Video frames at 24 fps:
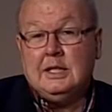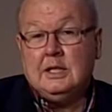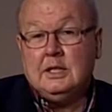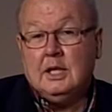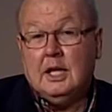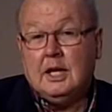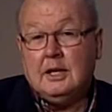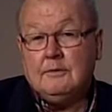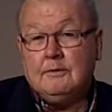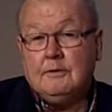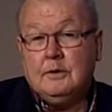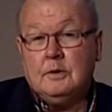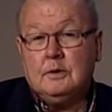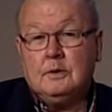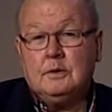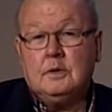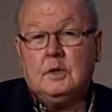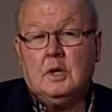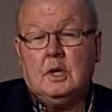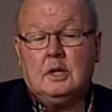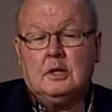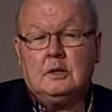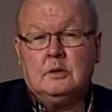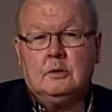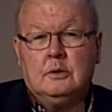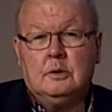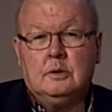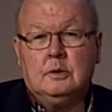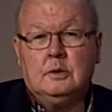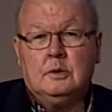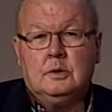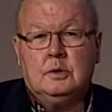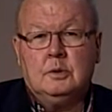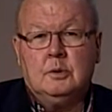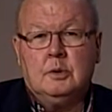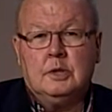A lot of folks talk to,
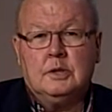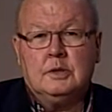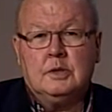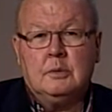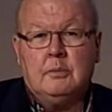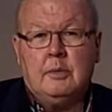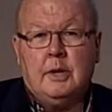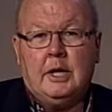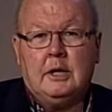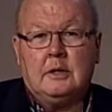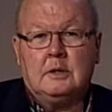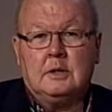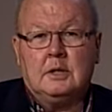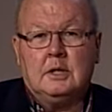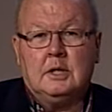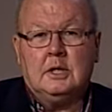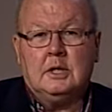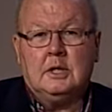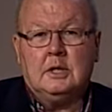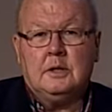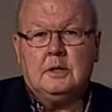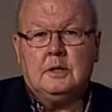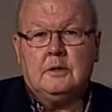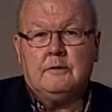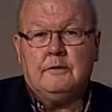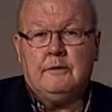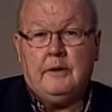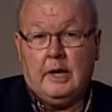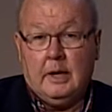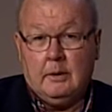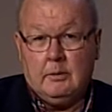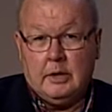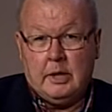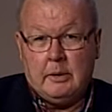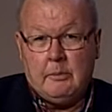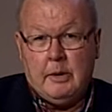to us about uh, their
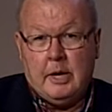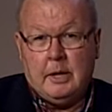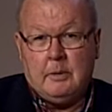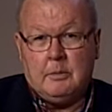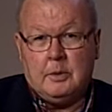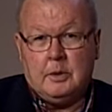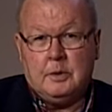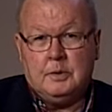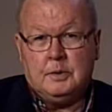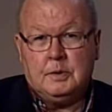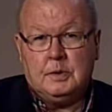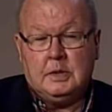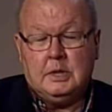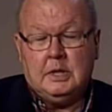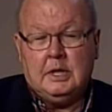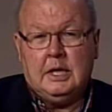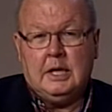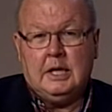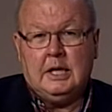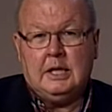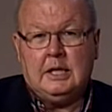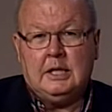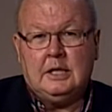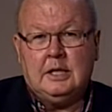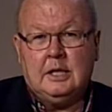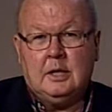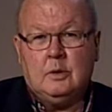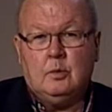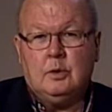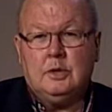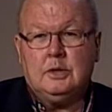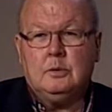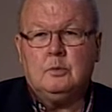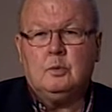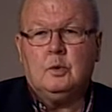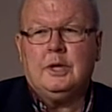family members and uh,
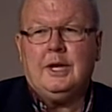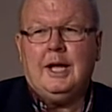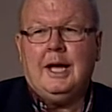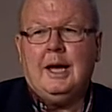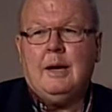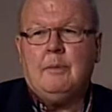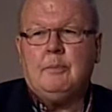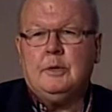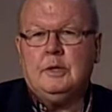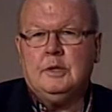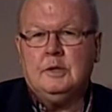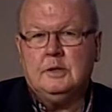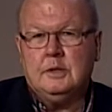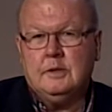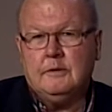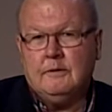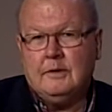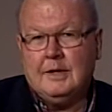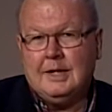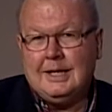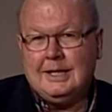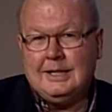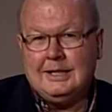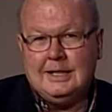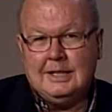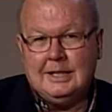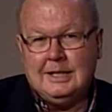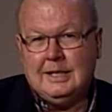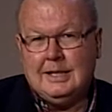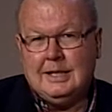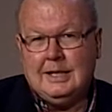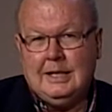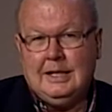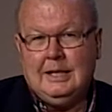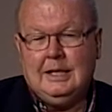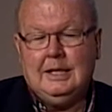what what happens if I
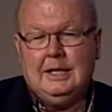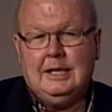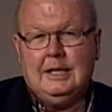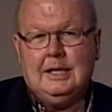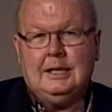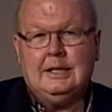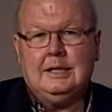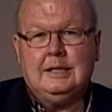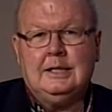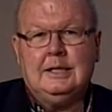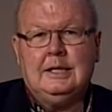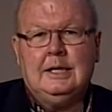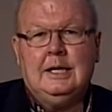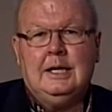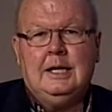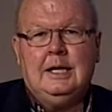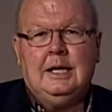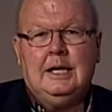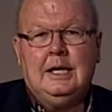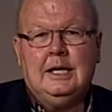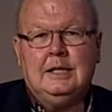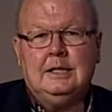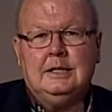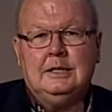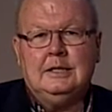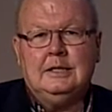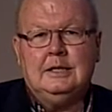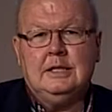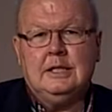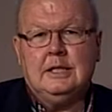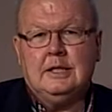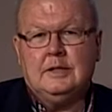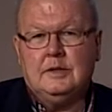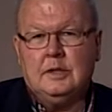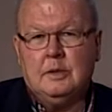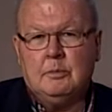die. Uh, and
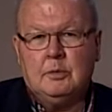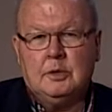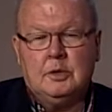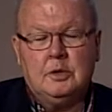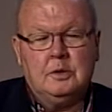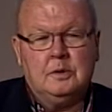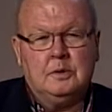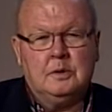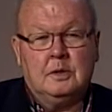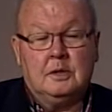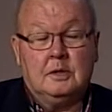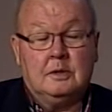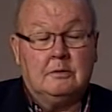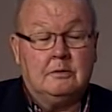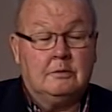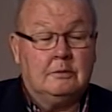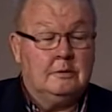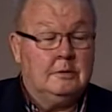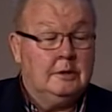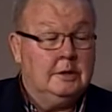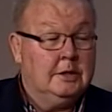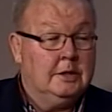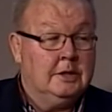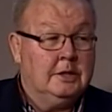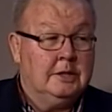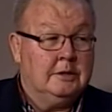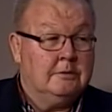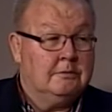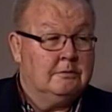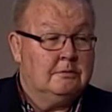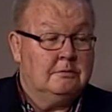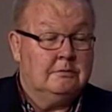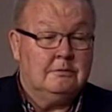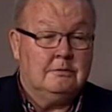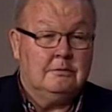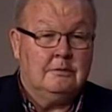the exhibitors are really
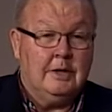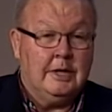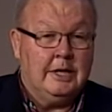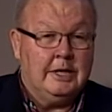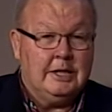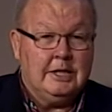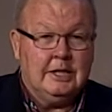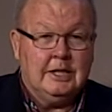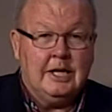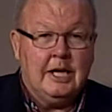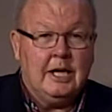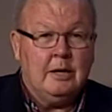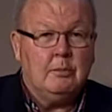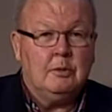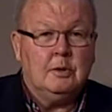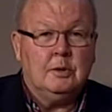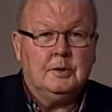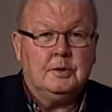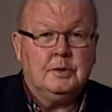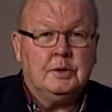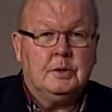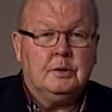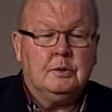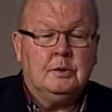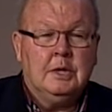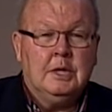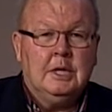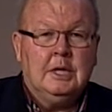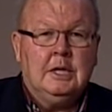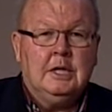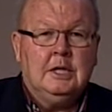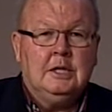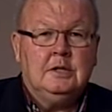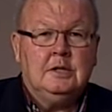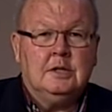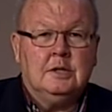ready and able to
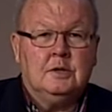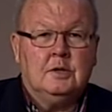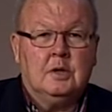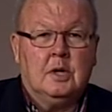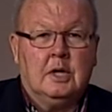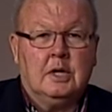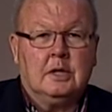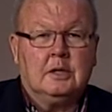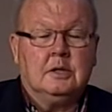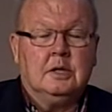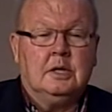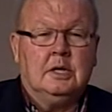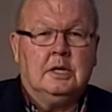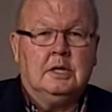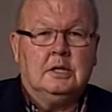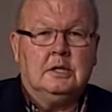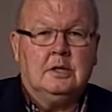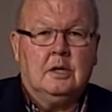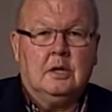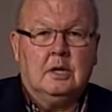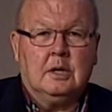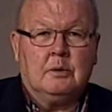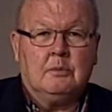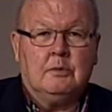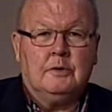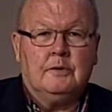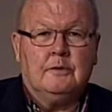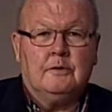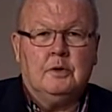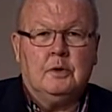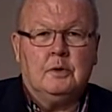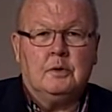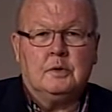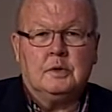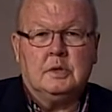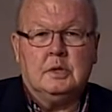to talk talk with
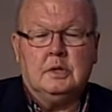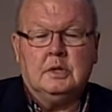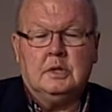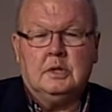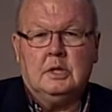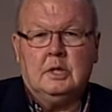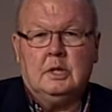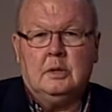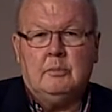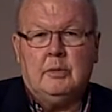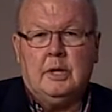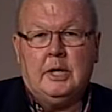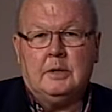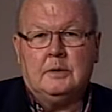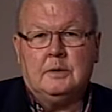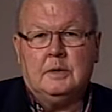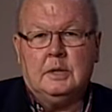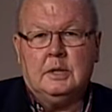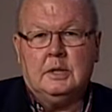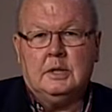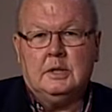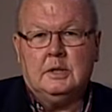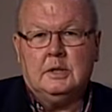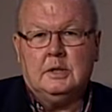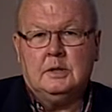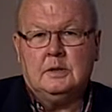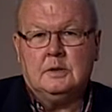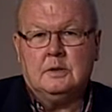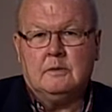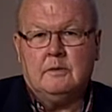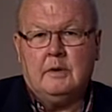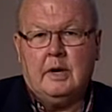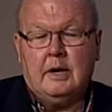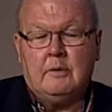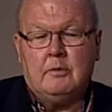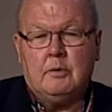folks about the, the
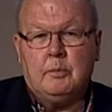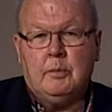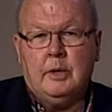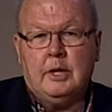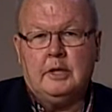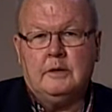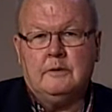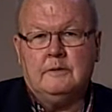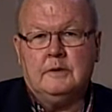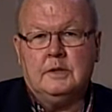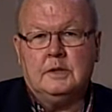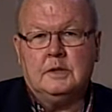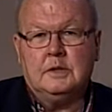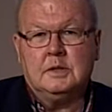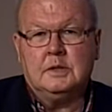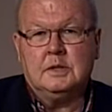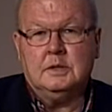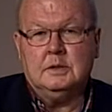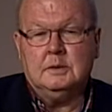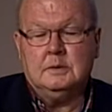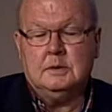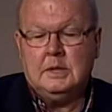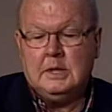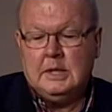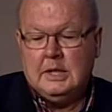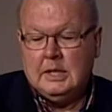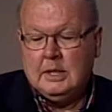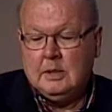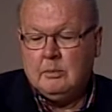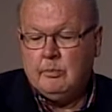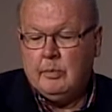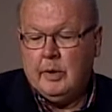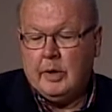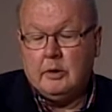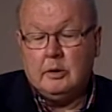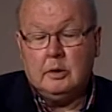survivor benefits and
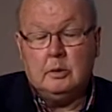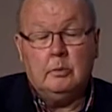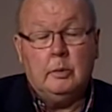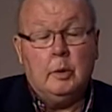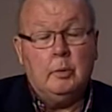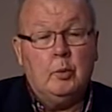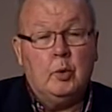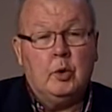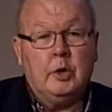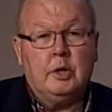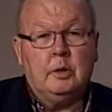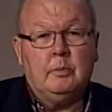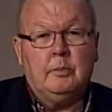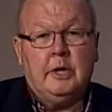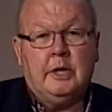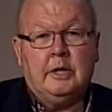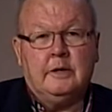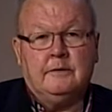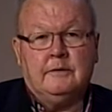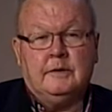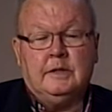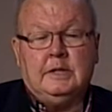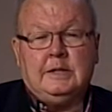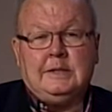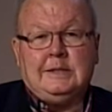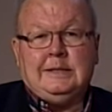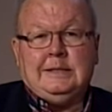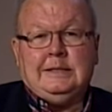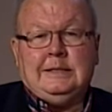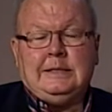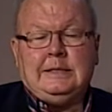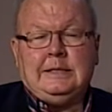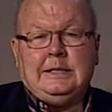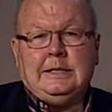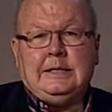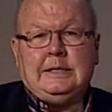burial memorial benefits
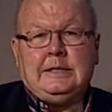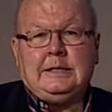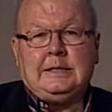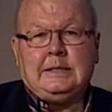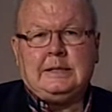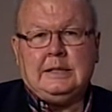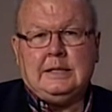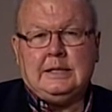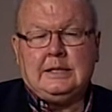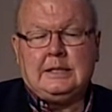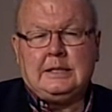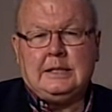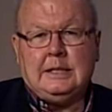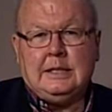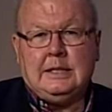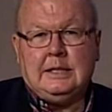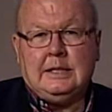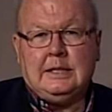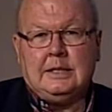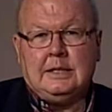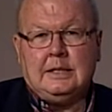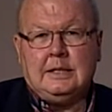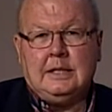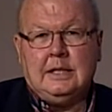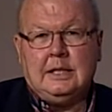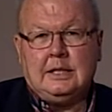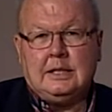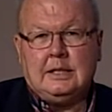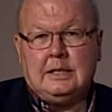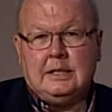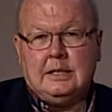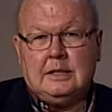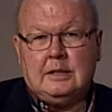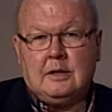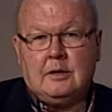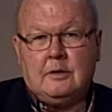and things that
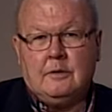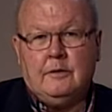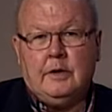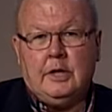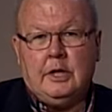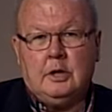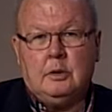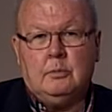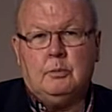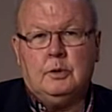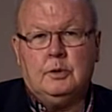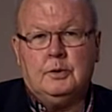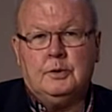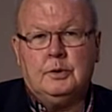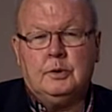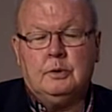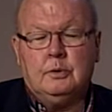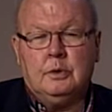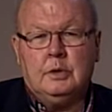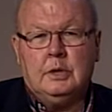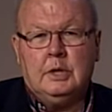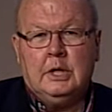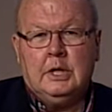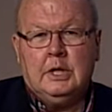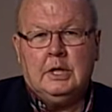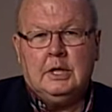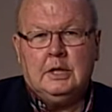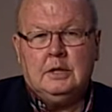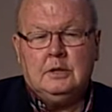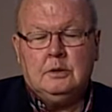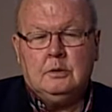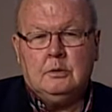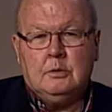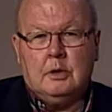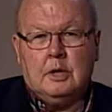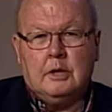that are available to
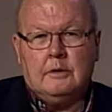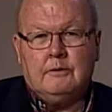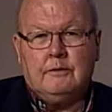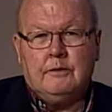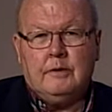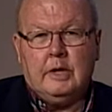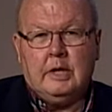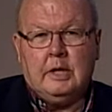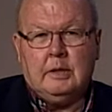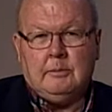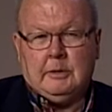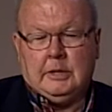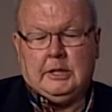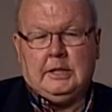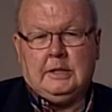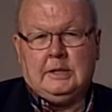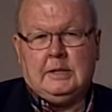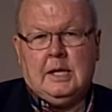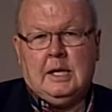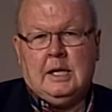to our families.